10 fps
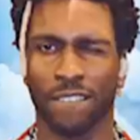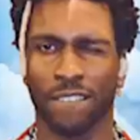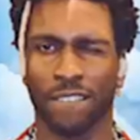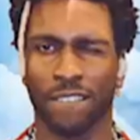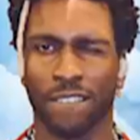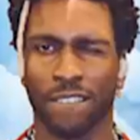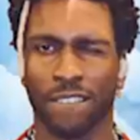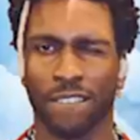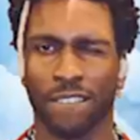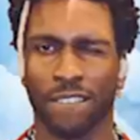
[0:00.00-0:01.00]

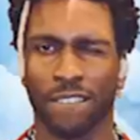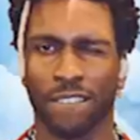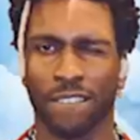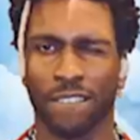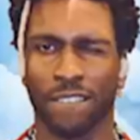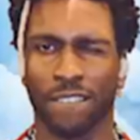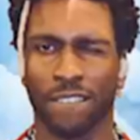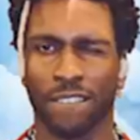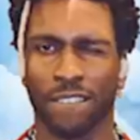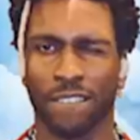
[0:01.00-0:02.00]

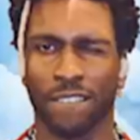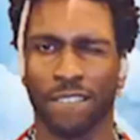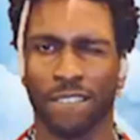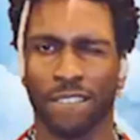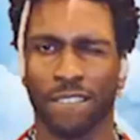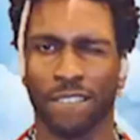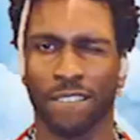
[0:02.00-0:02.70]
[no speech]